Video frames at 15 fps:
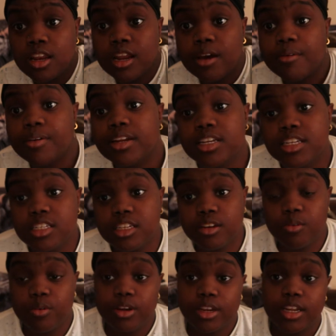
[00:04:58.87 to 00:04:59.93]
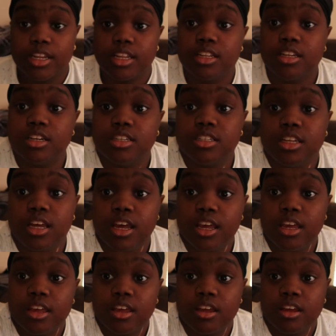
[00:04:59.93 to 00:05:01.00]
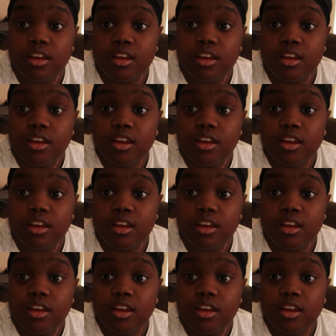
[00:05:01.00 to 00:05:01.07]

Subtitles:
Now we're gonna see what it looks like